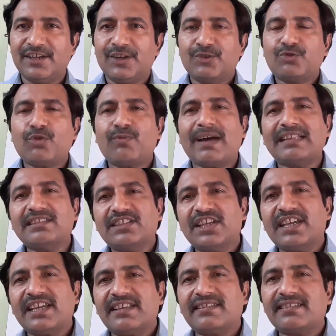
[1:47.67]
So one
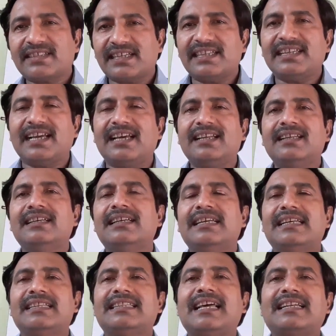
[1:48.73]
thing is clear,
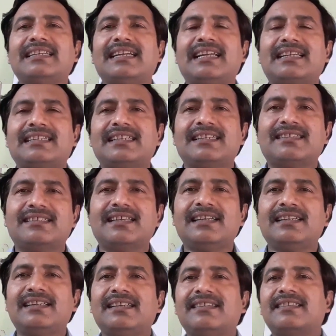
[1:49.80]
that electric cell
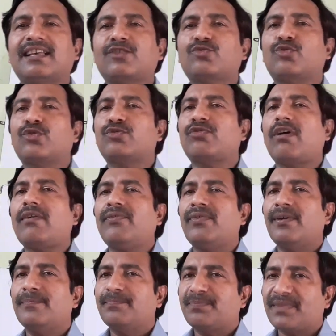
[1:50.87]
is the source of
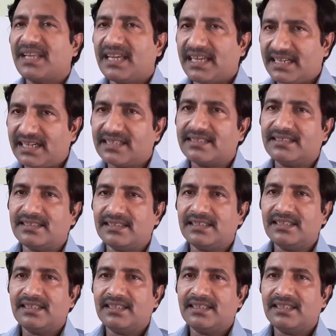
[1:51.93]
energy.